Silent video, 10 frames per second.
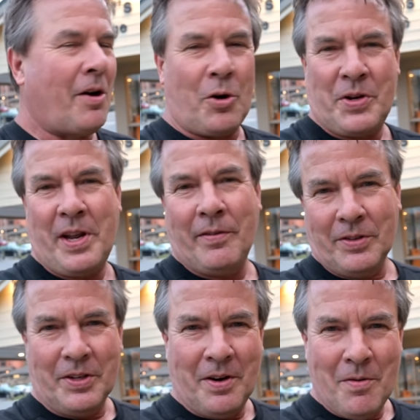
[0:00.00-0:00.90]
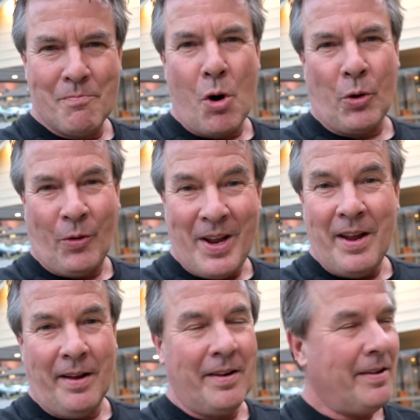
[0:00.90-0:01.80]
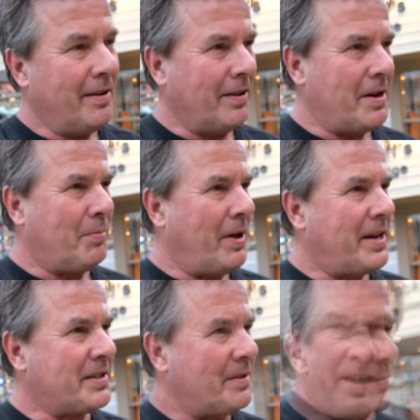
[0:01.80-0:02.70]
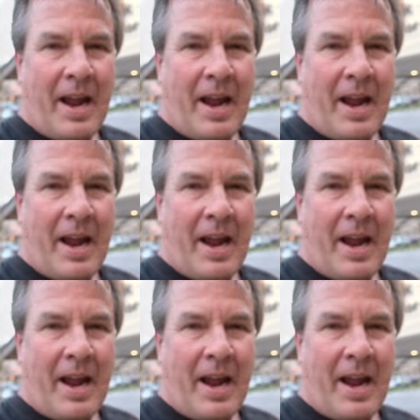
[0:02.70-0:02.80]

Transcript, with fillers: Art Devlin Motor Inn in Lake Placid.